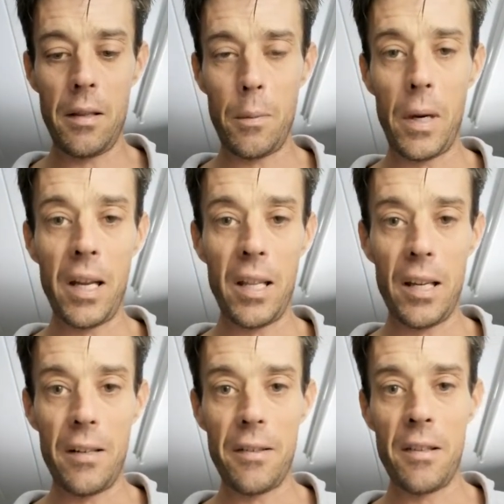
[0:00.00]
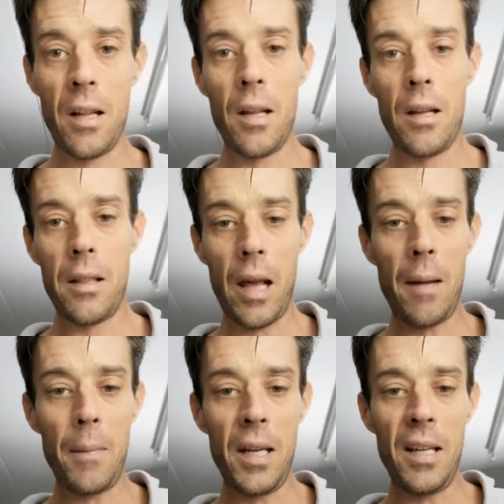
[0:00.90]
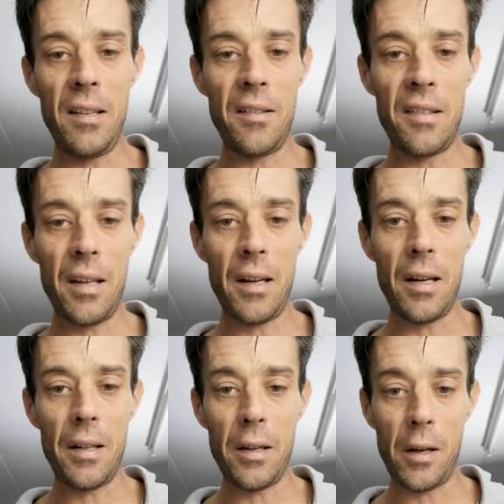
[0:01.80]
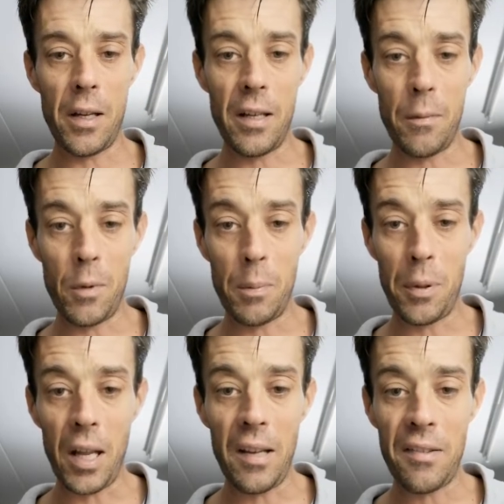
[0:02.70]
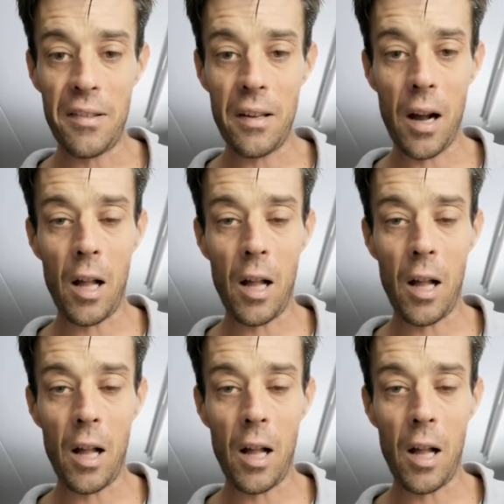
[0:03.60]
regulators. that means they're going to replace